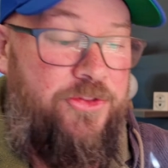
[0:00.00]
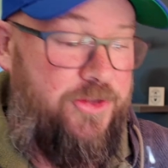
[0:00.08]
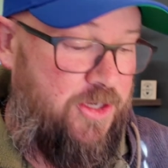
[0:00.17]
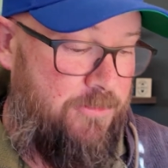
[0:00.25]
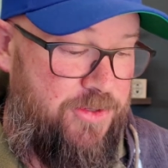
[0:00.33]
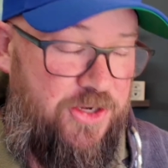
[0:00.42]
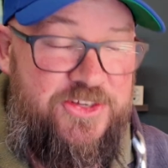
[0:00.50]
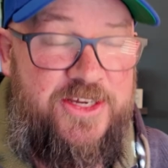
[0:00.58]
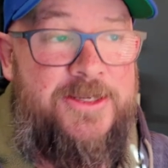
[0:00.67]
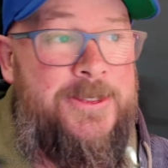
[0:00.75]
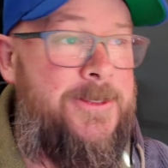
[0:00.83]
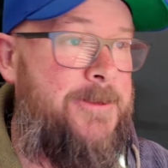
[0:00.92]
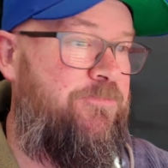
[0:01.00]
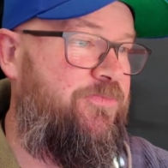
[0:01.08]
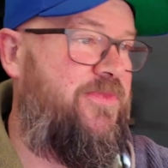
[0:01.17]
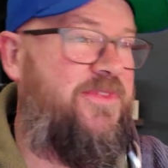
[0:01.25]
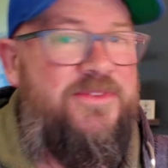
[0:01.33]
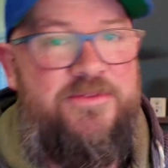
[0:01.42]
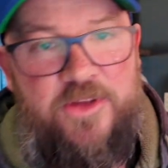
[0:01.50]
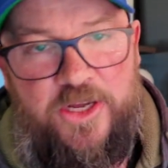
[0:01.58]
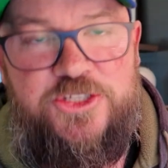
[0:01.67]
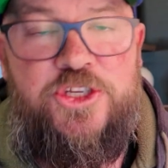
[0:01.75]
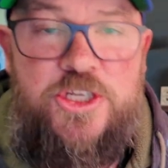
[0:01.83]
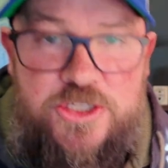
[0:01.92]
on the computer,
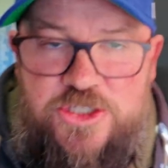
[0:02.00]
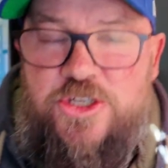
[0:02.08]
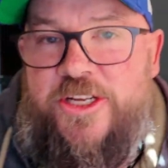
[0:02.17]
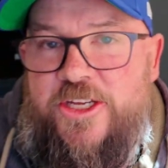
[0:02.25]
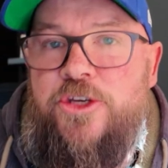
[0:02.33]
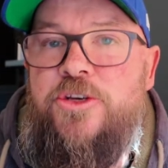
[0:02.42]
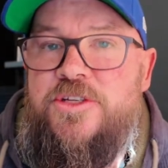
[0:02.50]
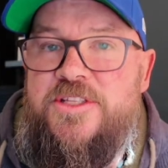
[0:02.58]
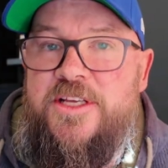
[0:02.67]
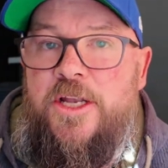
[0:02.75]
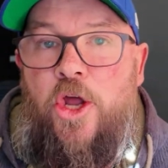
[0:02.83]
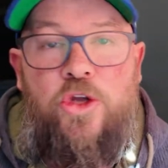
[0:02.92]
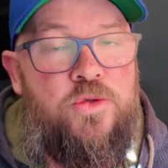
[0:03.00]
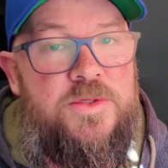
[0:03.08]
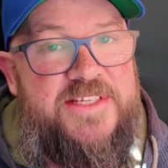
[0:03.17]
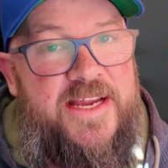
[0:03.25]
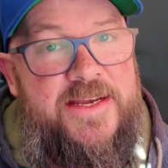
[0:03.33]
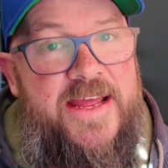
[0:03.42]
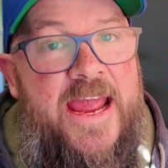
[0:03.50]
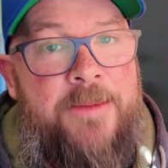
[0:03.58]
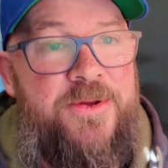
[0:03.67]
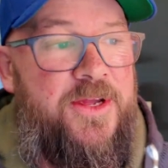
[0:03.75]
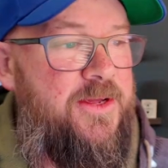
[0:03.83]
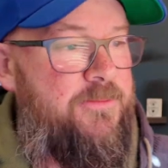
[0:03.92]
I'd usually use the local send
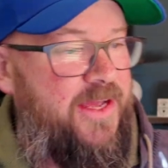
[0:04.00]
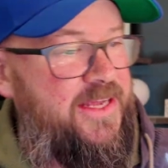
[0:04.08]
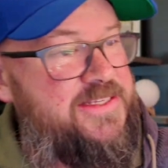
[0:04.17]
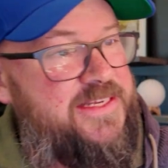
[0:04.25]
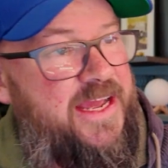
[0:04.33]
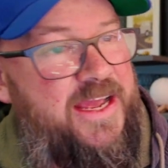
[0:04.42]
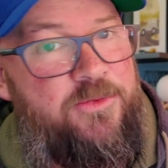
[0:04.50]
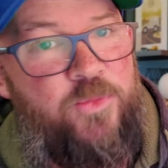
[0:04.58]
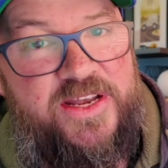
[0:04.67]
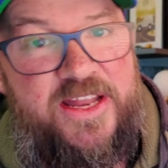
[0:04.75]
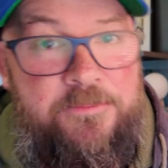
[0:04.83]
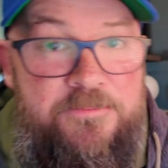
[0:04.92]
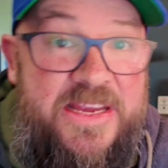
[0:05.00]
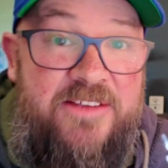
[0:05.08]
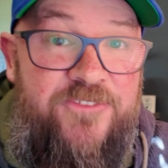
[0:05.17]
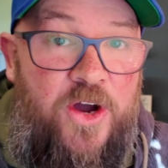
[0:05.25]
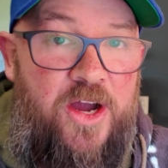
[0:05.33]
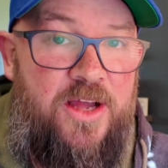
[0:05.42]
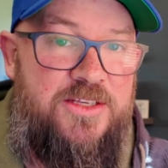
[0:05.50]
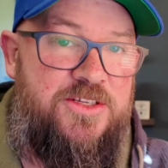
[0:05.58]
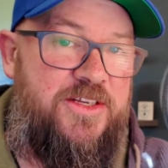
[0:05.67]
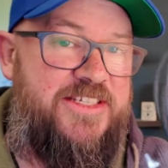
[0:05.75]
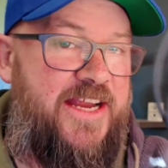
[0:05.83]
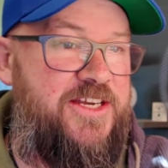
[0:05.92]
app, but when they're big files,
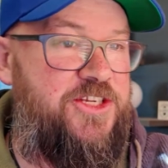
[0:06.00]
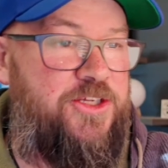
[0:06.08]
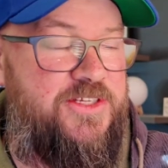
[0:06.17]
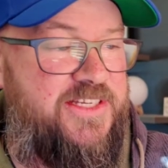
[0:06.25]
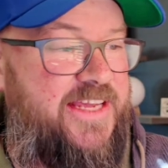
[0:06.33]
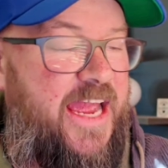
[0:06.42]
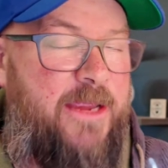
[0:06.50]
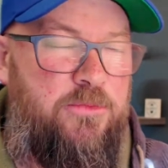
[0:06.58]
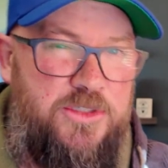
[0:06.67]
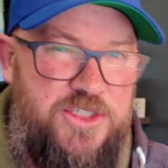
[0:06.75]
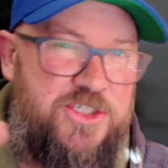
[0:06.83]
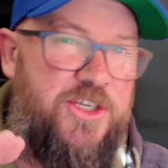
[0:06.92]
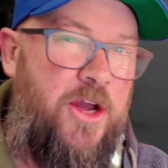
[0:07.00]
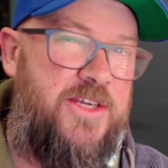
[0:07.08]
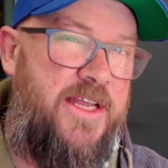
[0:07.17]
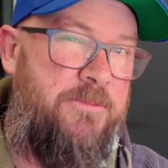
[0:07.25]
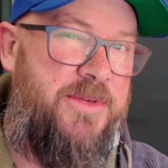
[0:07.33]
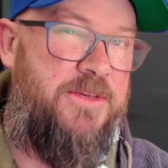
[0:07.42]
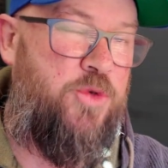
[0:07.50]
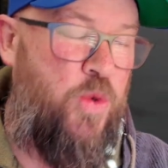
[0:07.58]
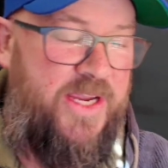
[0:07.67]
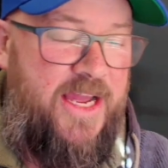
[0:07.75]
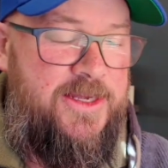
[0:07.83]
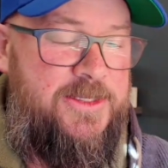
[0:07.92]
I tend to use a cable. It just goes that bit
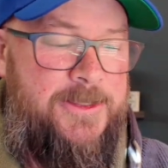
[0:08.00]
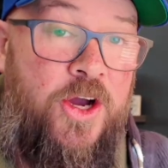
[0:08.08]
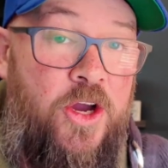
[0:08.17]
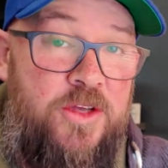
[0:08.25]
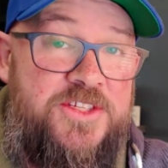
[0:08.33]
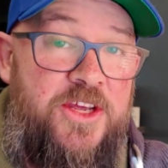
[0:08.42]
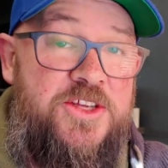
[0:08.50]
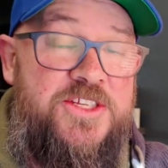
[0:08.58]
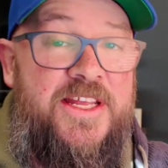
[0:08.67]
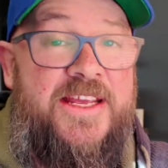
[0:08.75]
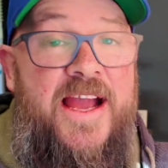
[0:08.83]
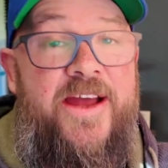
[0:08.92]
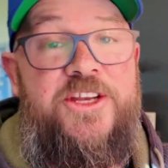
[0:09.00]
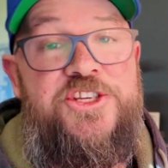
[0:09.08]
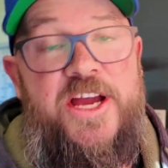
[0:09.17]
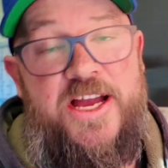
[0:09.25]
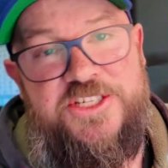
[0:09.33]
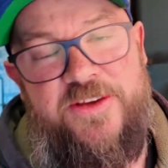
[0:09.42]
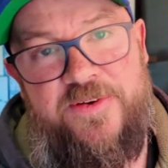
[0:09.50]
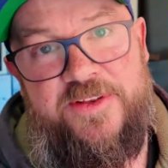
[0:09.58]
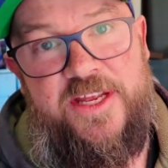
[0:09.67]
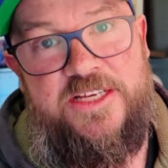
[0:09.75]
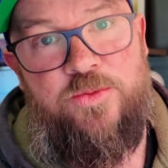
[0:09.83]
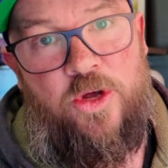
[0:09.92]
quicker. I also use it in the car to charge
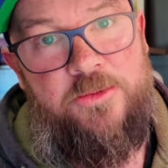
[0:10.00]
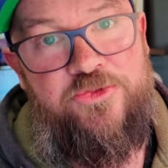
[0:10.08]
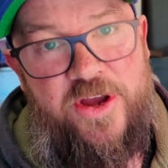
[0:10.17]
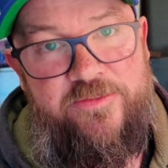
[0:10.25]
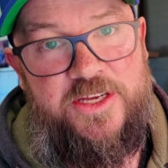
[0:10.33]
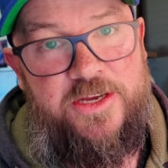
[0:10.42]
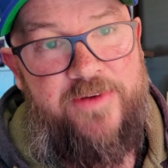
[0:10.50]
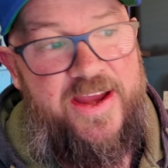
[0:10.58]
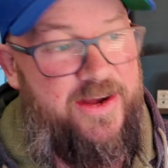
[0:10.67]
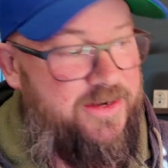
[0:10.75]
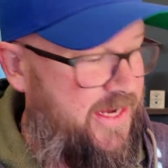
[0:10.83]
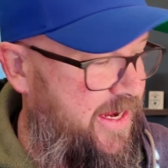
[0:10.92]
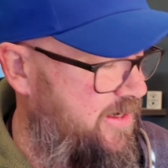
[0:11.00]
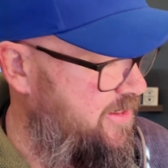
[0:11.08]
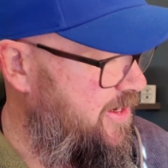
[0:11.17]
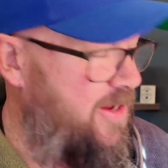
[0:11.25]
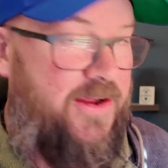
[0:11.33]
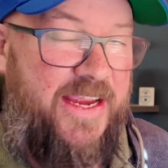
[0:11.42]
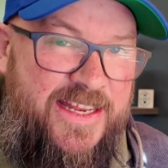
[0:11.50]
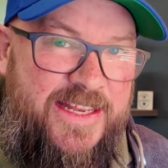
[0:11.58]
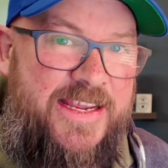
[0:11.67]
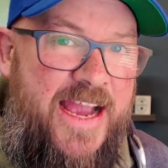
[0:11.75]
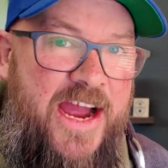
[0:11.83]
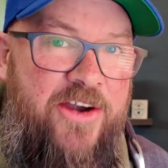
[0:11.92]
different things while I'm traveling around. And in
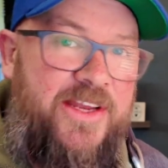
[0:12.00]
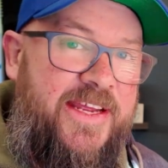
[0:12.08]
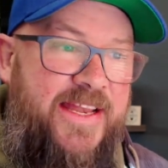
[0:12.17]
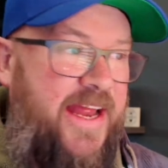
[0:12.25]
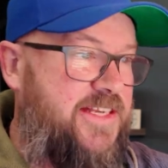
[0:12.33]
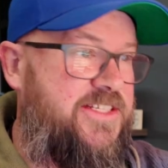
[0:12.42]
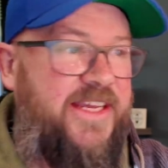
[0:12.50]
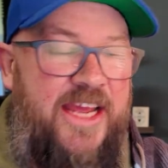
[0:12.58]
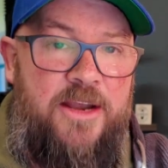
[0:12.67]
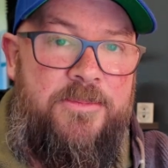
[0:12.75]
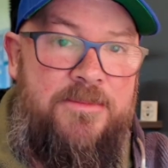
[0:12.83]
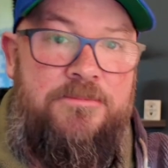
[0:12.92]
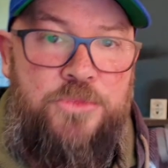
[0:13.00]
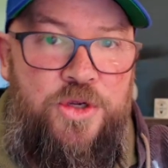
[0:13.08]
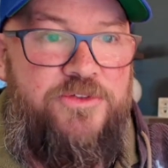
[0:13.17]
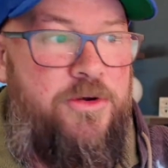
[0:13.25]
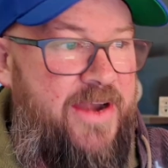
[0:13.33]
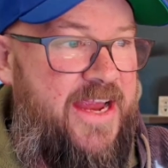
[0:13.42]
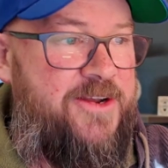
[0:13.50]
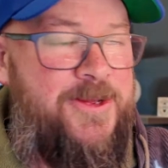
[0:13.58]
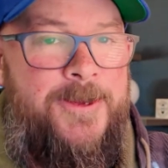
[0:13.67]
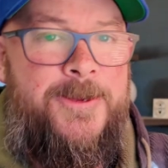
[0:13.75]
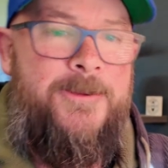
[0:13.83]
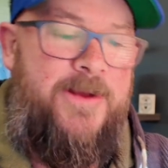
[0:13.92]
the car, it tends to get a bit moved
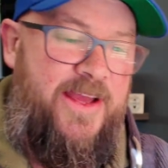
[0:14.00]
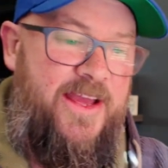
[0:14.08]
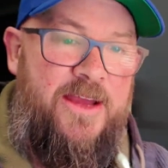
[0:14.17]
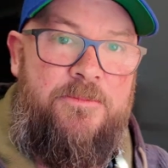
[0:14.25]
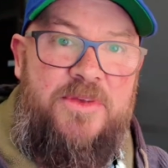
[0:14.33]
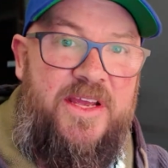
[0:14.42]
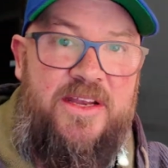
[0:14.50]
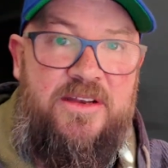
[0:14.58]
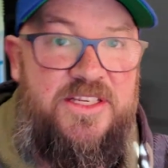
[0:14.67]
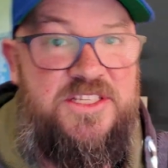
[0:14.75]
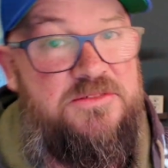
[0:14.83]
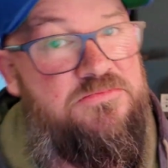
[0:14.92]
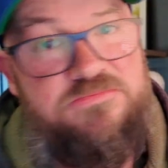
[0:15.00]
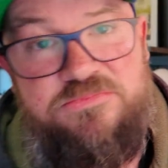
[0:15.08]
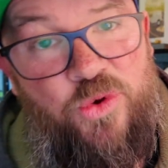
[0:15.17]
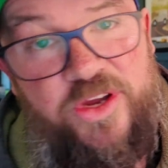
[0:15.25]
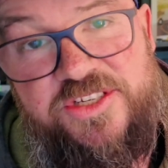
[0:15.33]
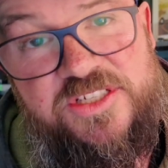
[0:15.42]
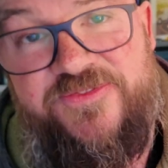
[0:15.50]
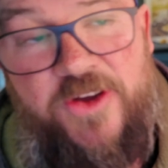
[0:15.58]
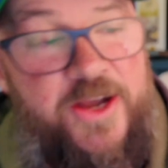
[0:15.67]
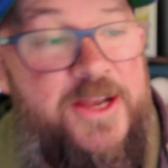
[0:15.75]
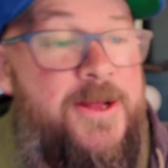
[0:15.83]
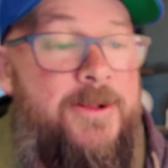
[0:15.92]
around and it's worked just
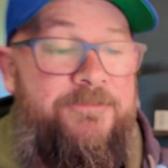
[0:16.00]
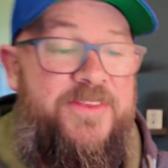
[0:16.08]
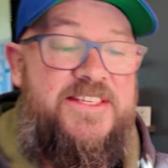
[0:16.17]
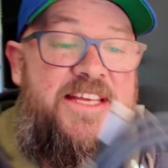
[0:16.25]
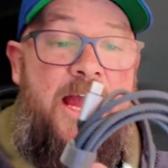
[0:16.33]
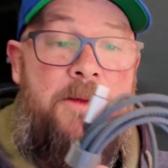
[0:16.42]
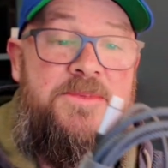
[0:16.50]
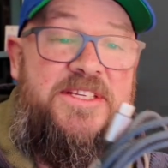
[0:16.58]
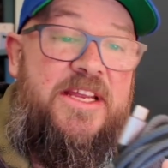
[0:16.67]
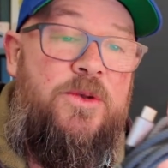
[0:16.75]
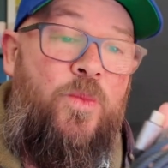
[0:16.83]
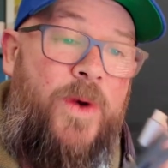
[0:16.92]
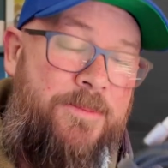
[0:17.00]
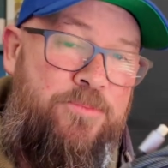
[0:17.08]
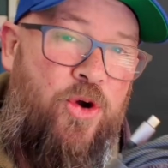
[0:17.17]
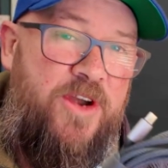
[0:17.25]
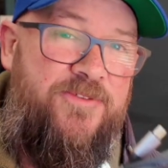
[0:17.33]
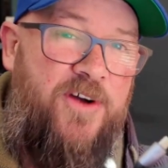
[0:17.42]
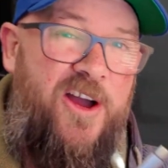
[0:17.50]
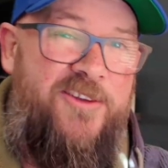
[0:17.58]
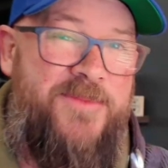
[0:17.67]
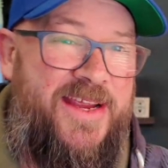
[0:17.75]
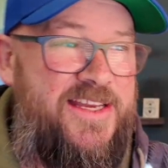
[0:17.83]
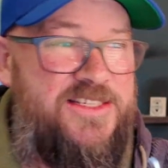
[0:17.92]
fine. This comes in
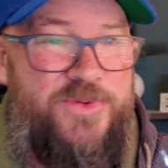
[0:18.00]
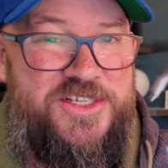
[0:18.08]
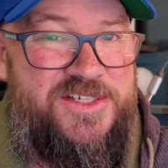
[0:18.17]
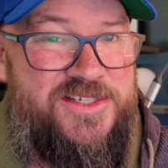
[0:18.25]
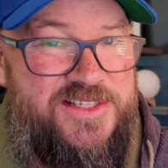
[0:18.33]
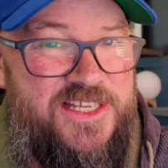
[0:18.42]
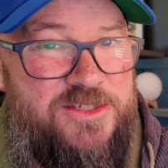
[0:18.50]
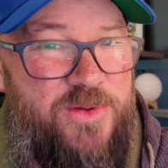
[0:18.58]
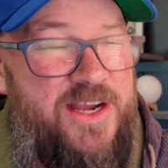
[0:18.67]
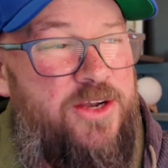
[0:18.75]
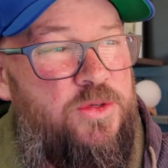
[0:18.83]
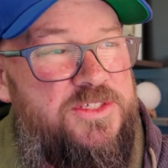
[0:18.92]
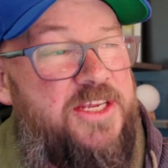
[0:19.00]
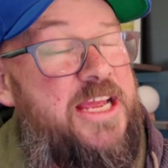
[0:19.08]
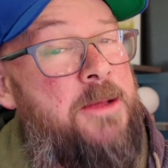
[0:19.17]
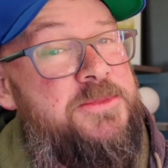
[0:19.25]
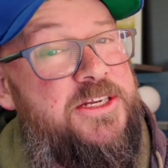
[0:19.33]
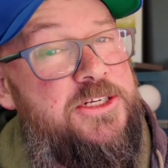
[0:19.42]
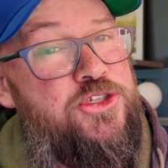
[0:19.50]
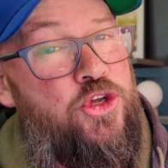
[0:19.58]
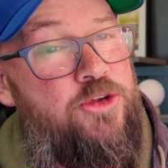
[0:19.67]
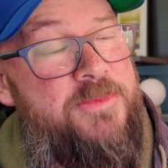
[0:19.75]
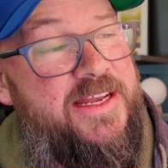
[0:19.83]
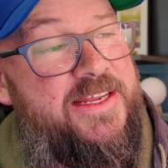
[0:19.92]
1.5 meters, which is this one. It also comes in a
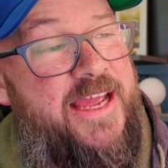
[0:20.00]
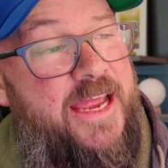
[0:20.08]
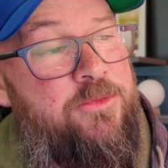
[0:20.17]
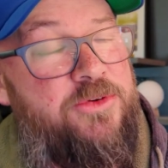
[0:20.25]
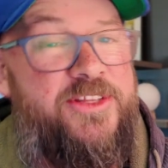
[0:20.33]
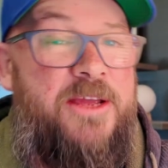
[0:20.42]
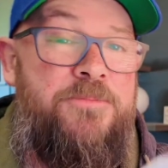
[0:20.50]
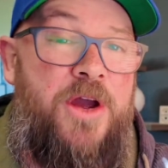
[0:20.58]
2 meter cable and they're